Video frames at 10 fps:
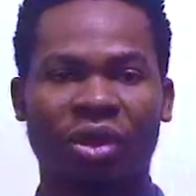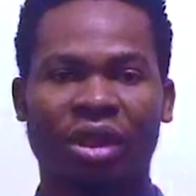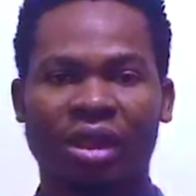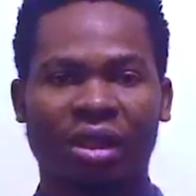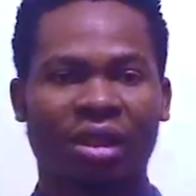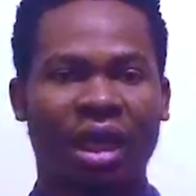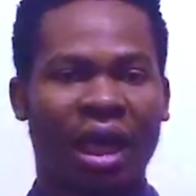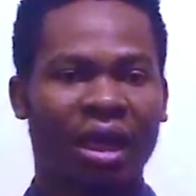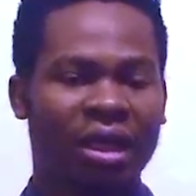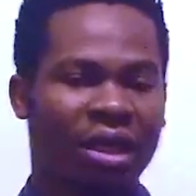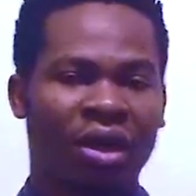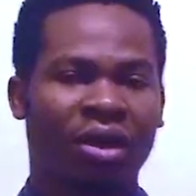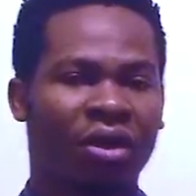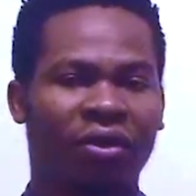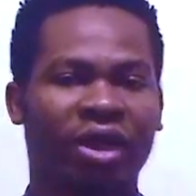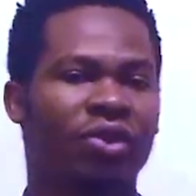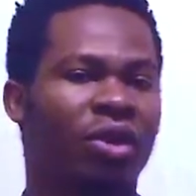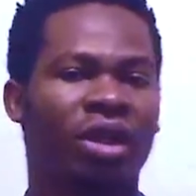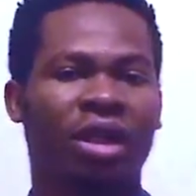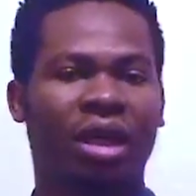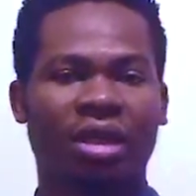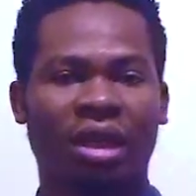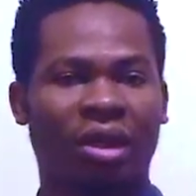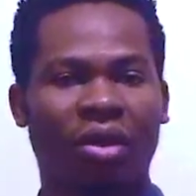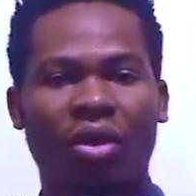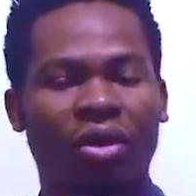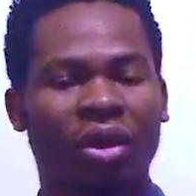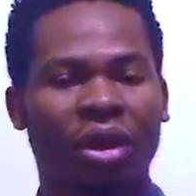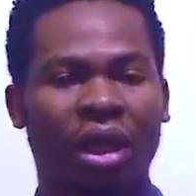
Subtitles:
which is like over 20 years ago.